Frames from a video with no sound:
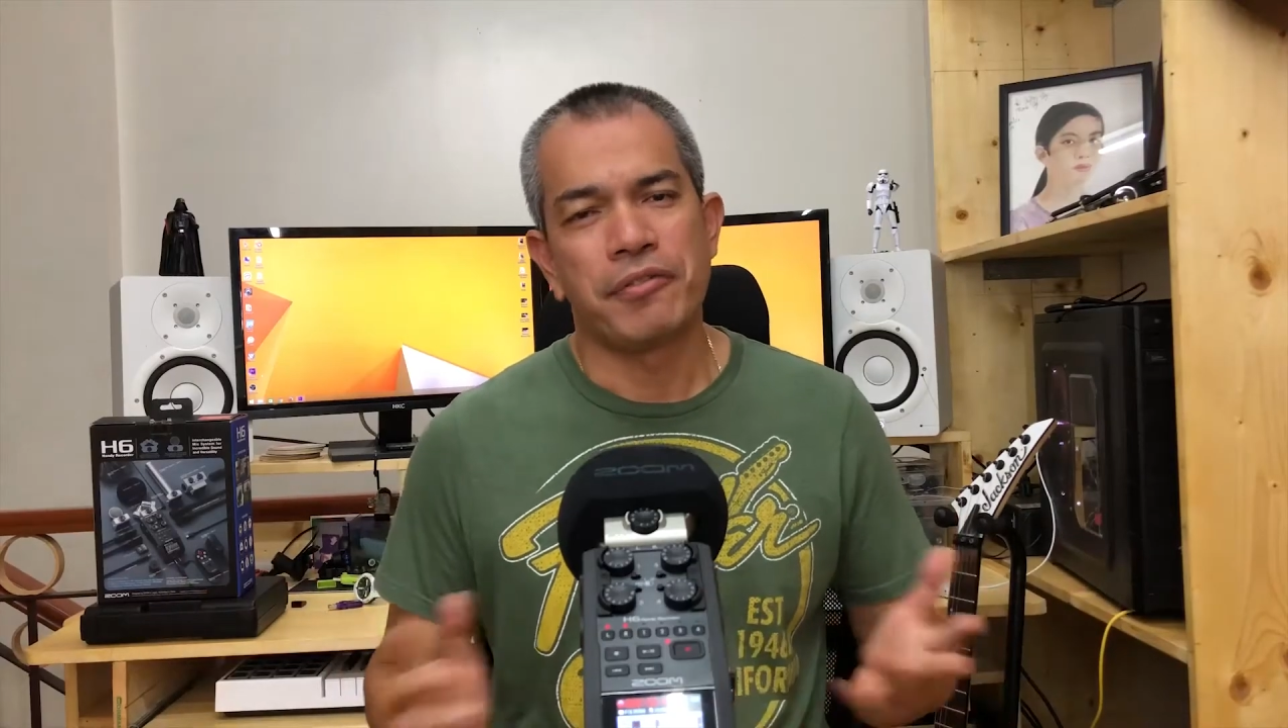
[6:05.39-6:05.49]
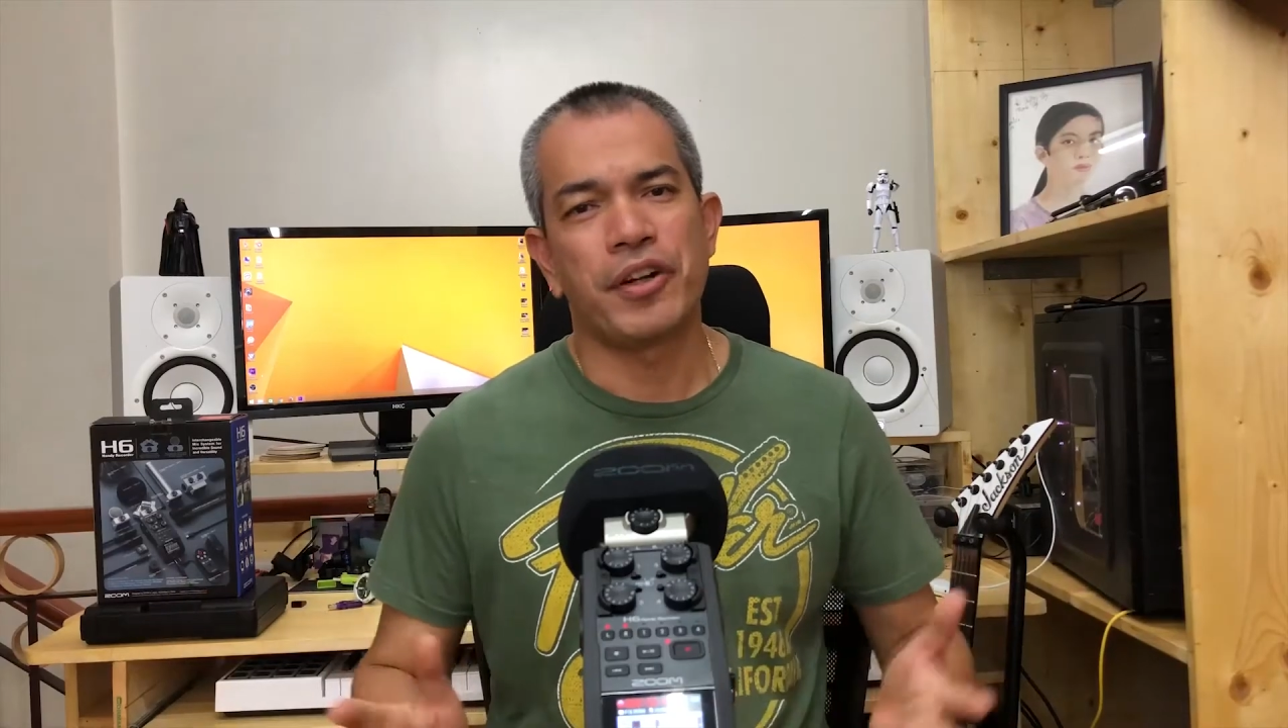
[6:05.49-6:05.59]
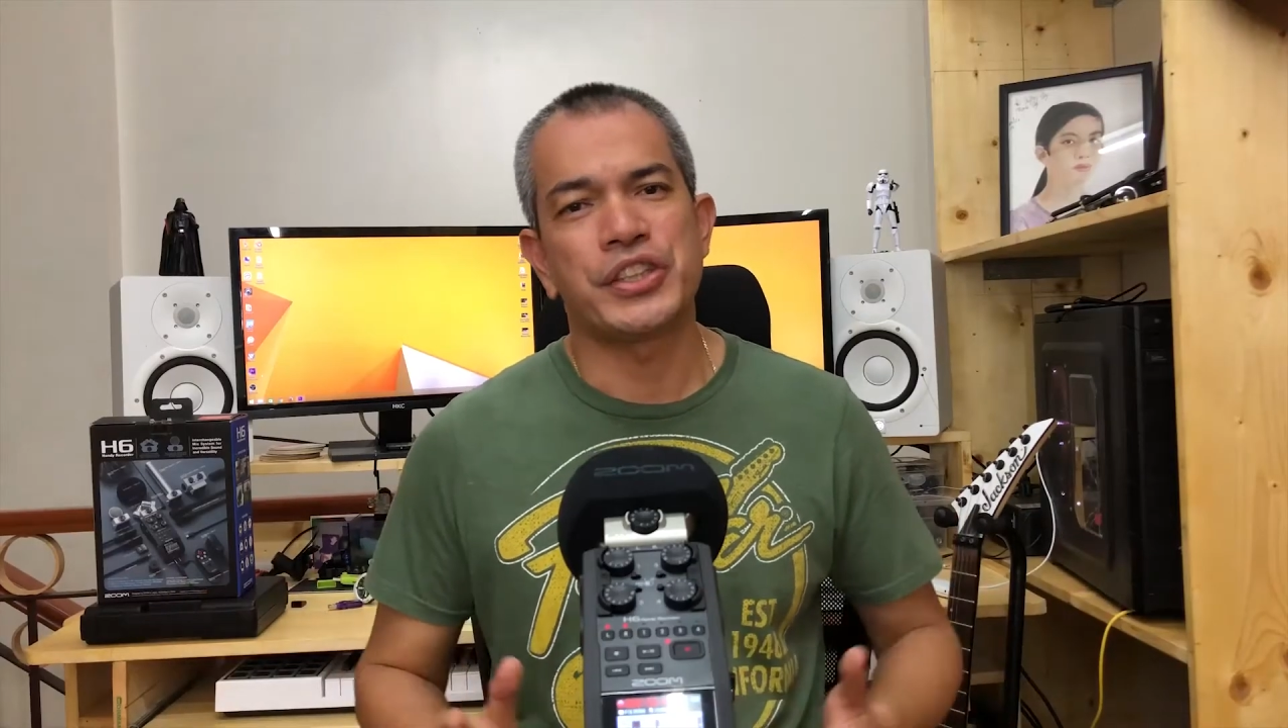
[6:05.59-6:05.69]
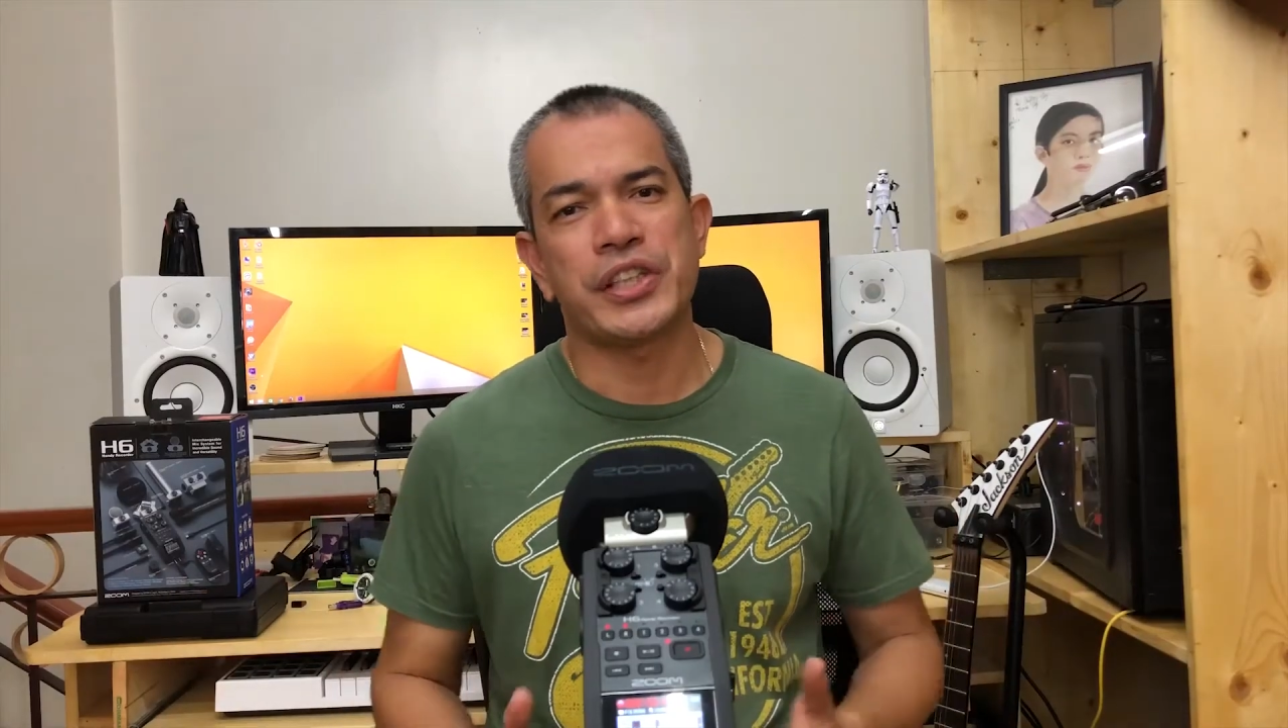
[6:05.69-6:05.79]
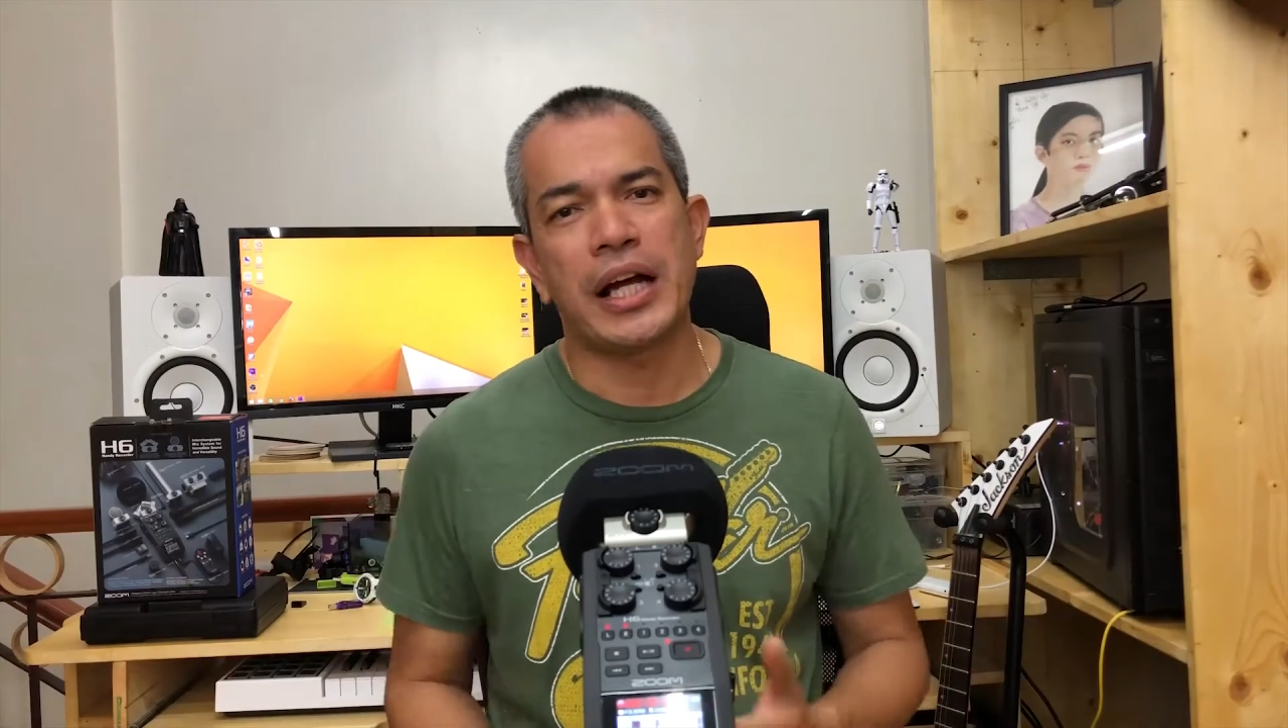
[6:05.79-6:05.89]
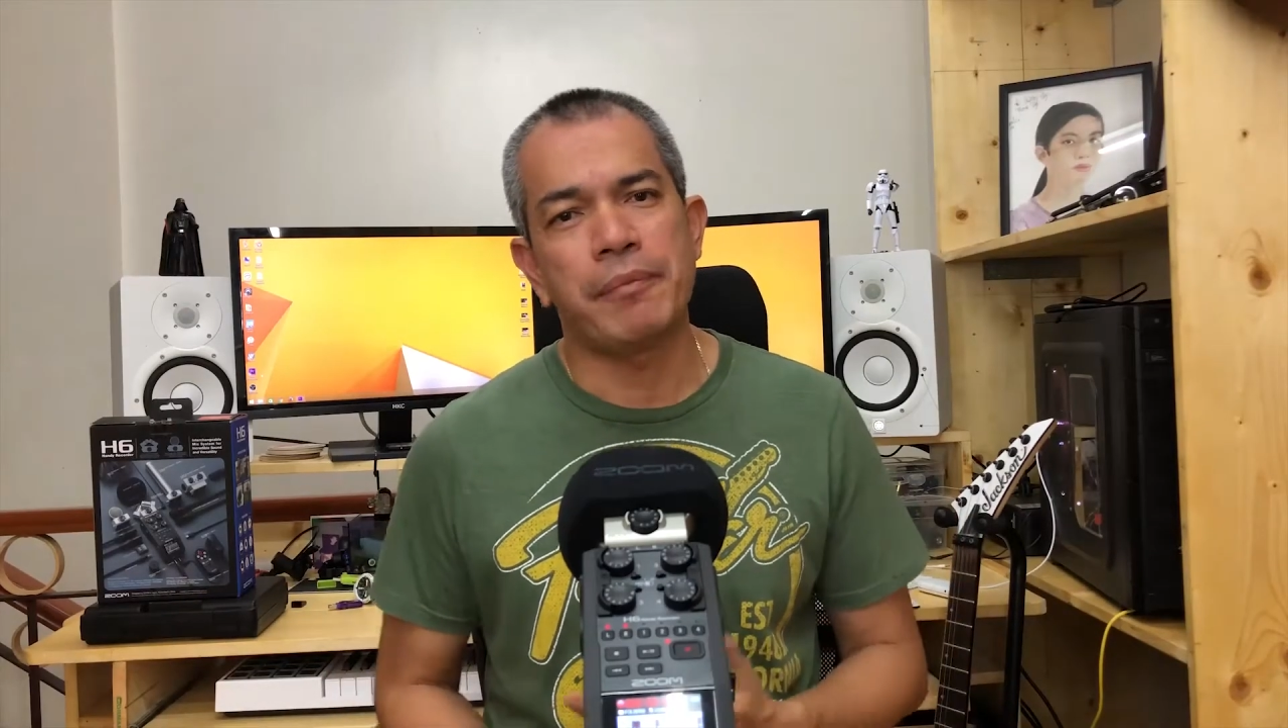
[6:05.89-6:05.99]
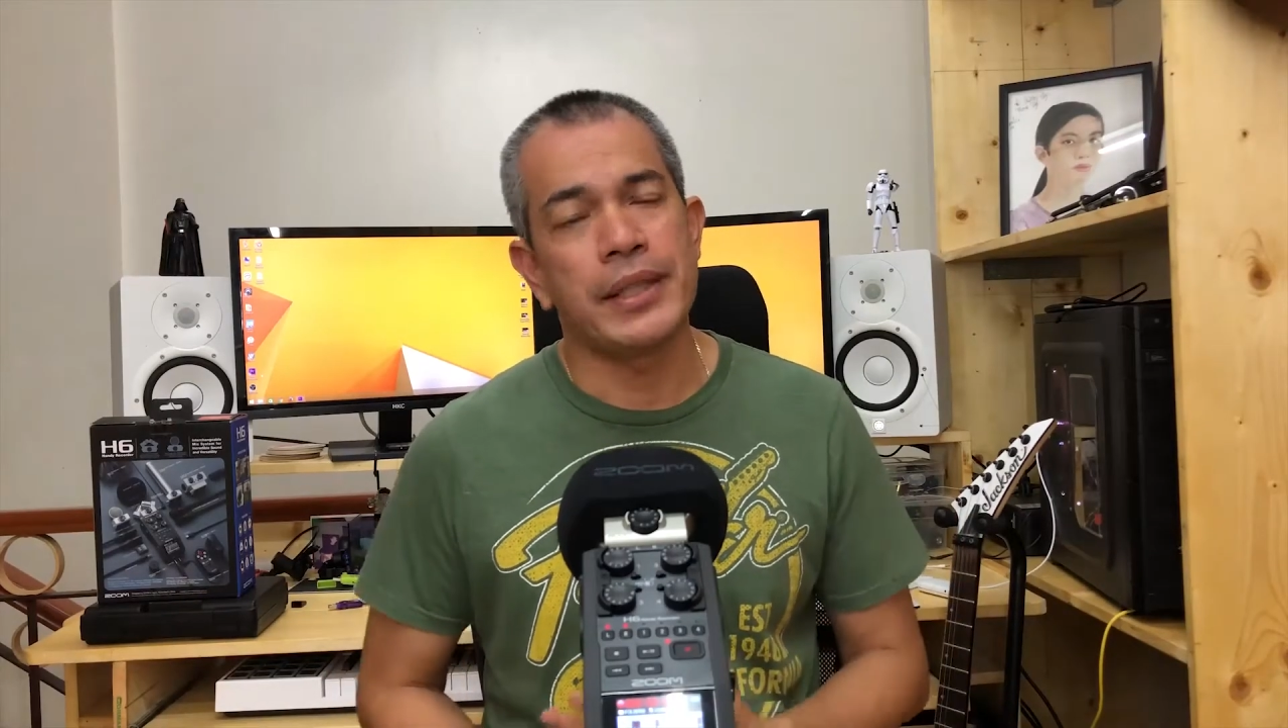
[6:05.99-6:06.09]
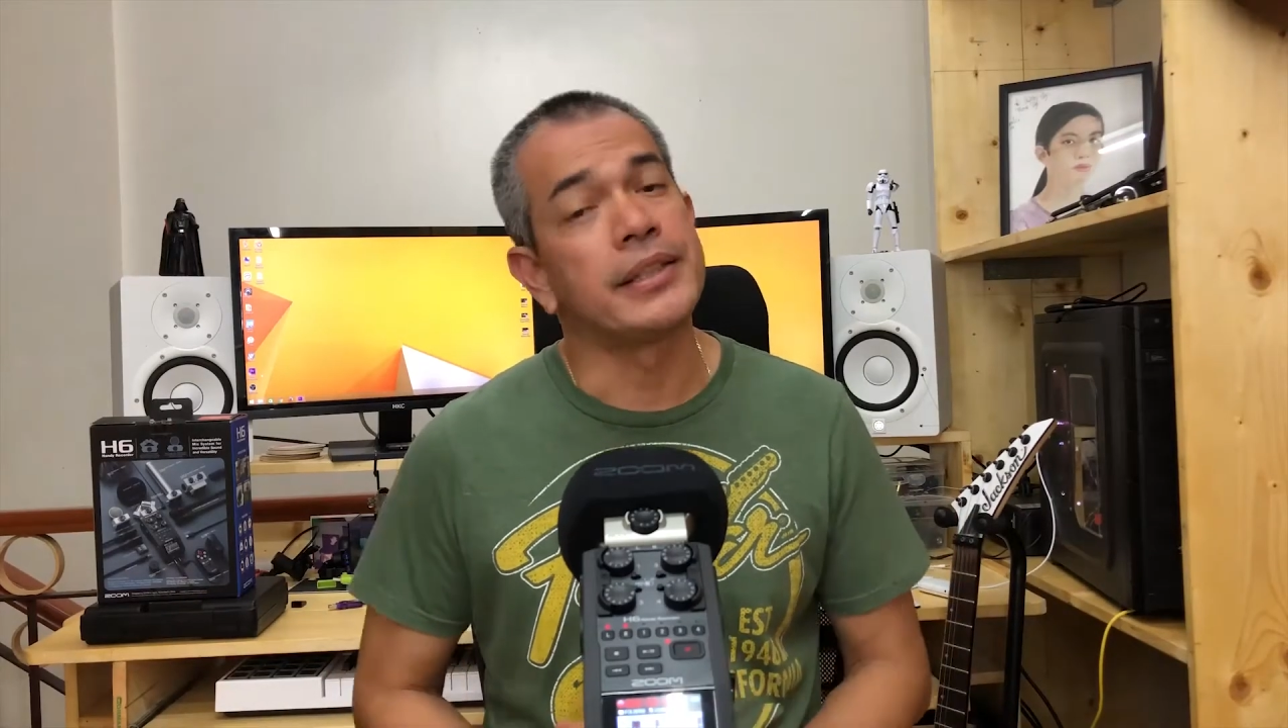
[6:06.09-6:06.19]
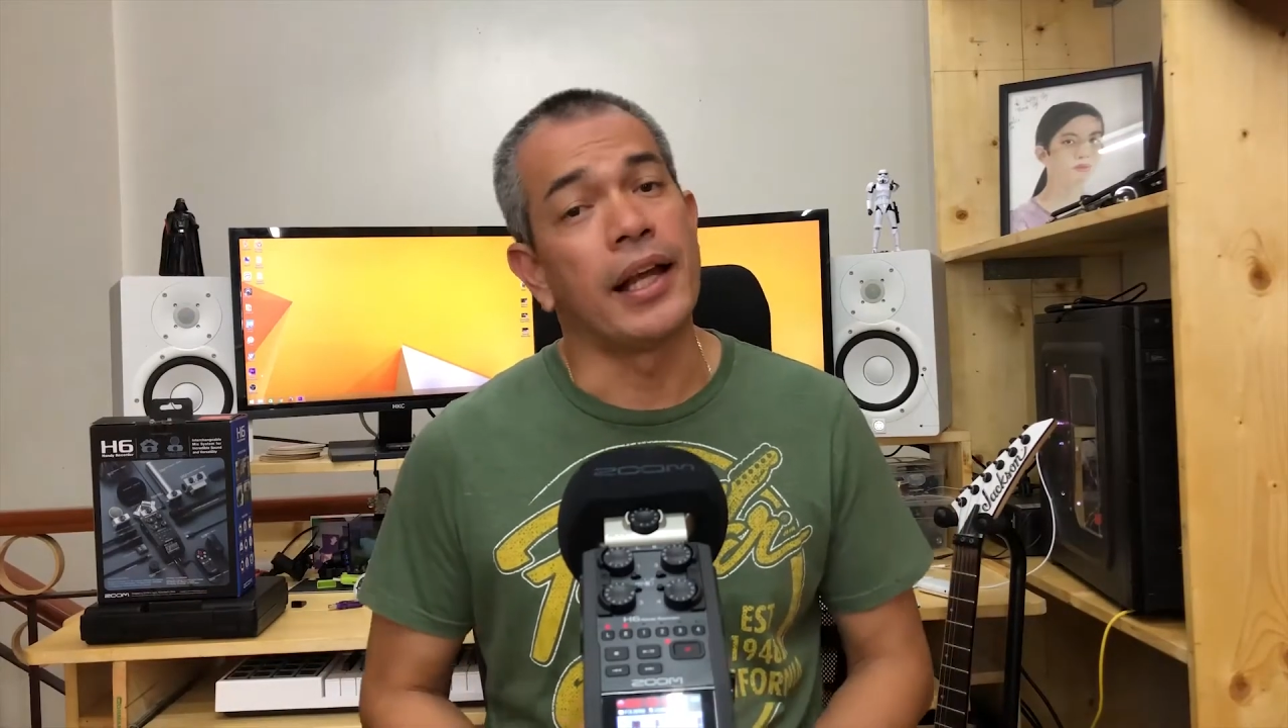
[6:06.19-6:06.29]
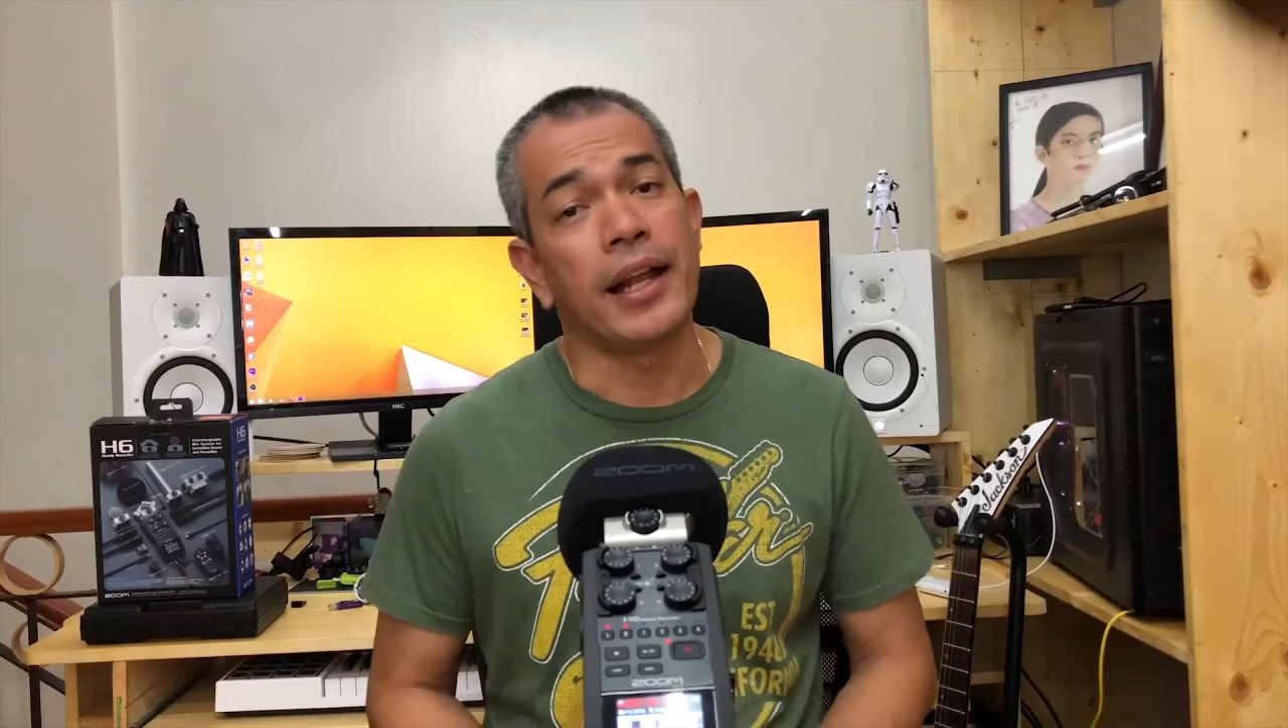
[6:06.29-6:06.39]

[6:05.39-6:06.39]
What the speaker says: First up is the